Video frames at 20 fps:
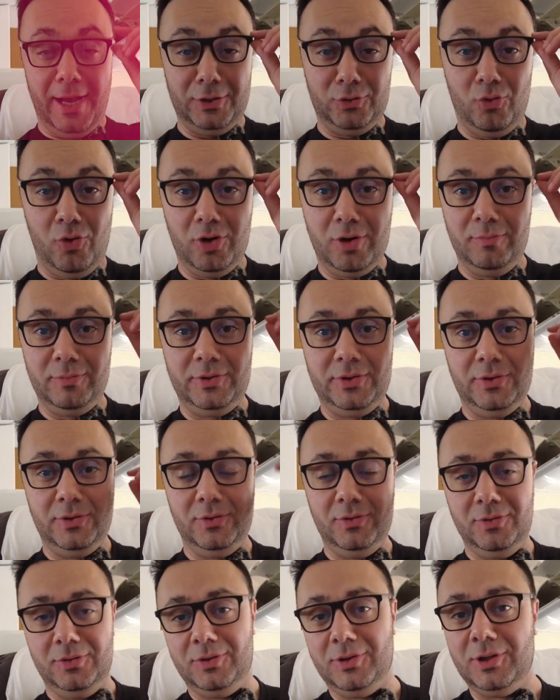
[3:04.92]
guys, welcome
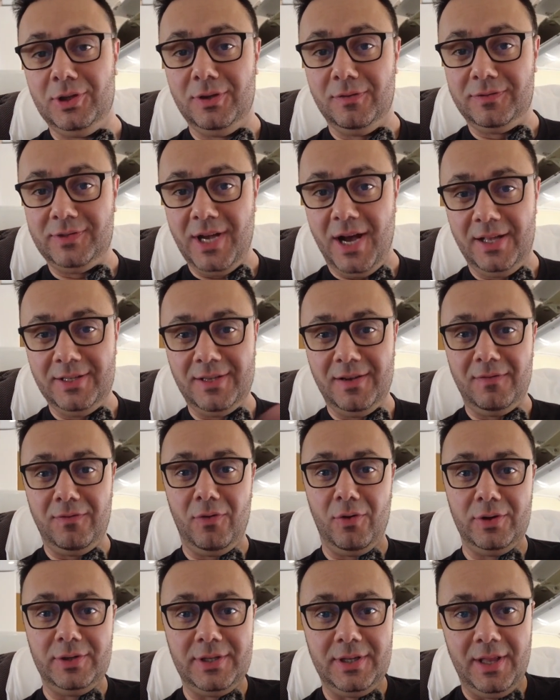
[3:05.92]
to Lufthansa
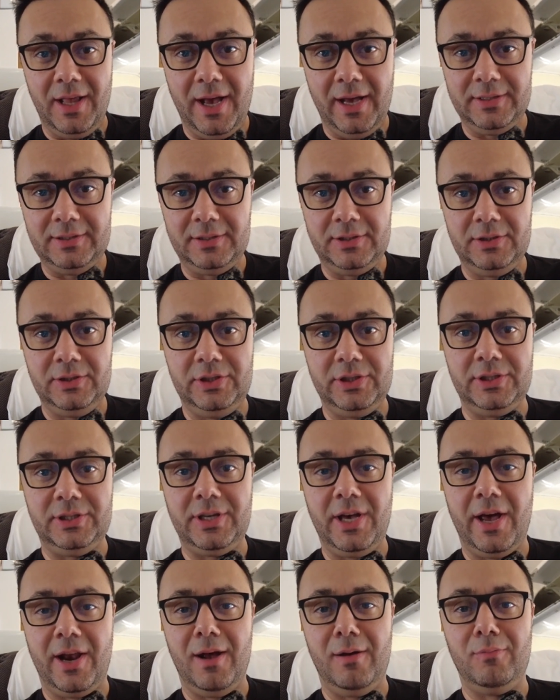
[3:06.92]
First Class.
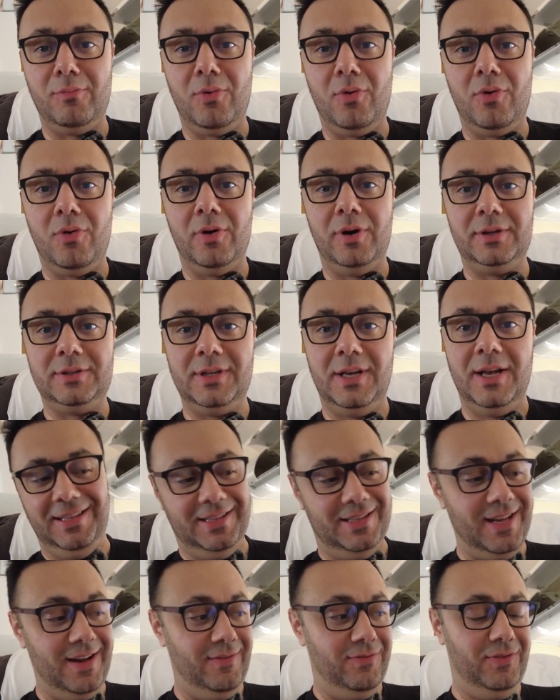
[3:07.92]
Just got on board.
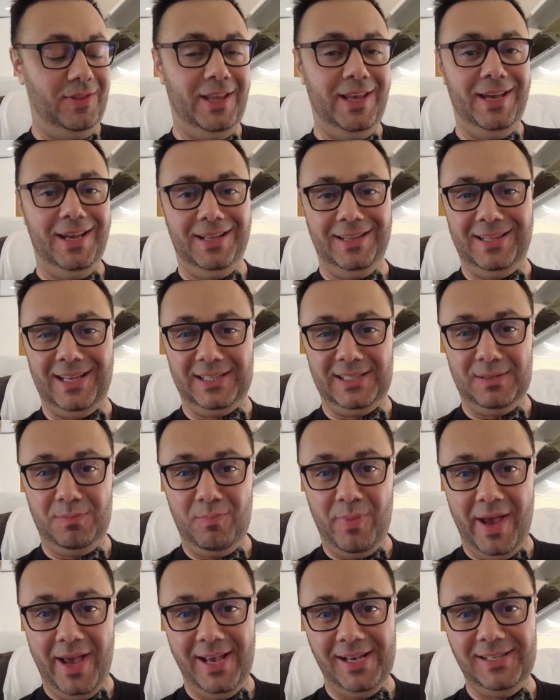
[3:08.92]
Definitely the
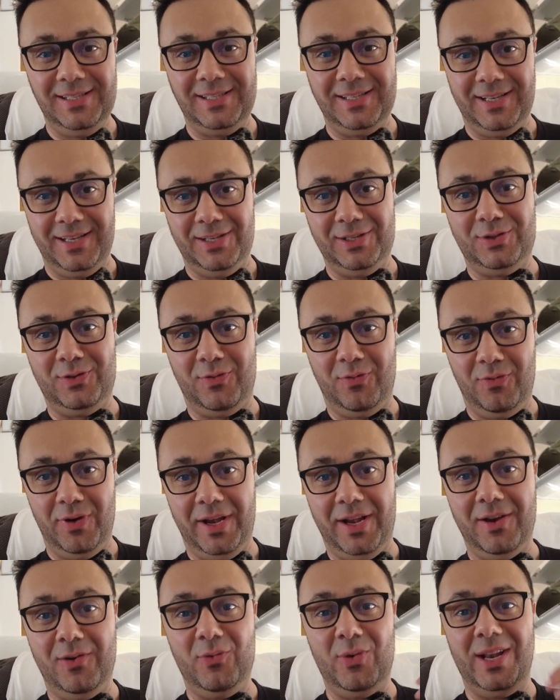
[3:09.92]
space is
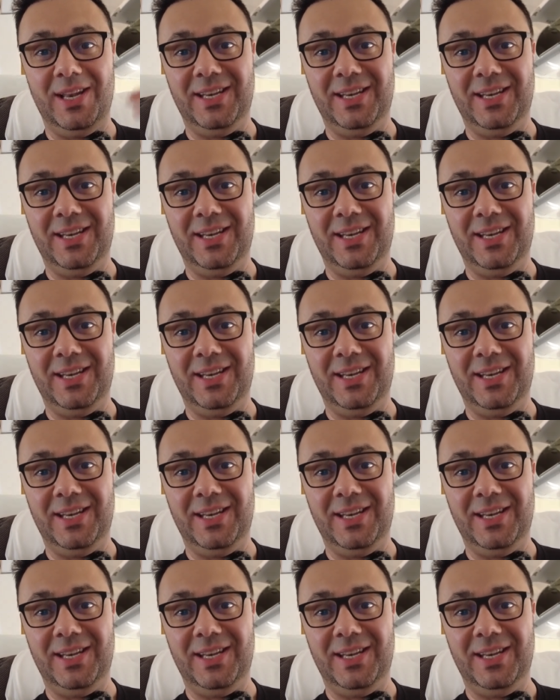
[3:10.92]
freaking